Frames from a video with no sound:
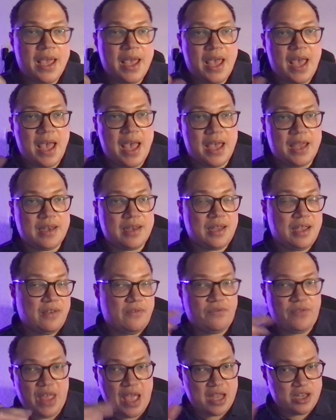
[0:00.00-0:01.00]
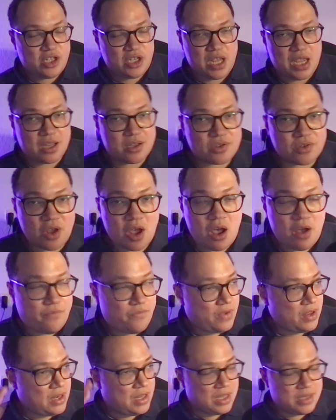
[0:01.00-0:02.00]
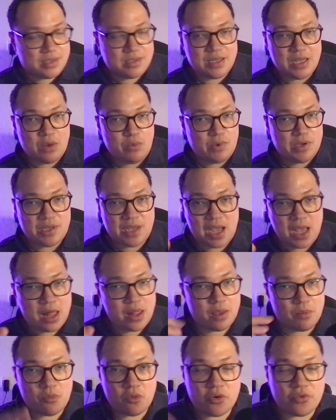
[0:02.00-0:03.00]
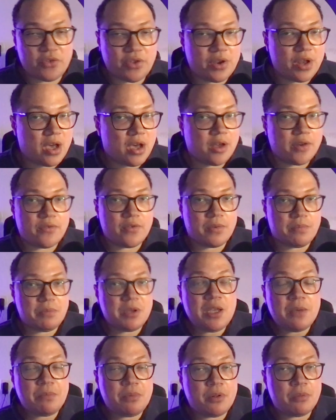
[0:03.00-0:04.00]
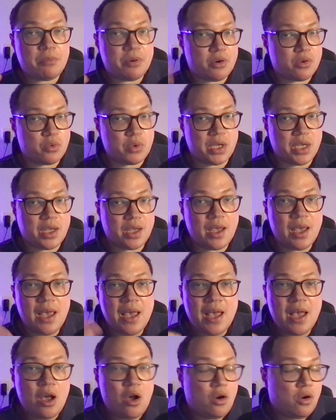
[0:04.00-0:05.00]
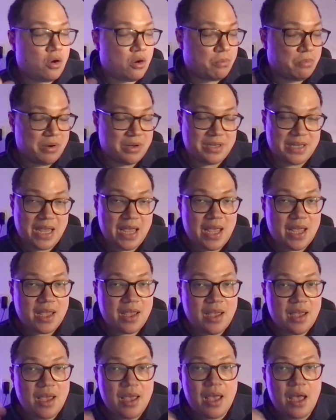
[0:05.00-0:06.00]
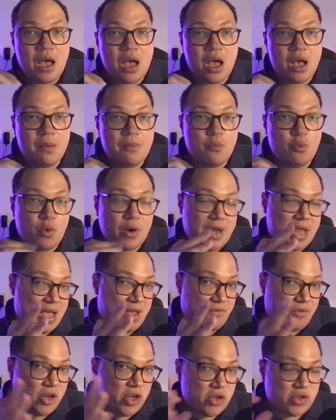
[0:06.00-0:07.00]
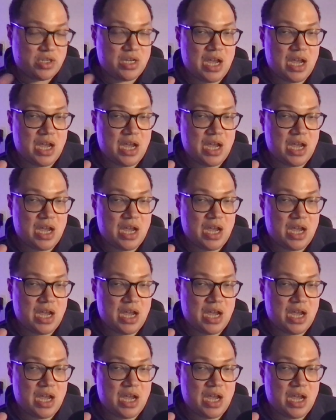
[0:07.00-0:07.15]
And if that checks off, and let's say we're dialing more than 100 people per week or per day, whatever your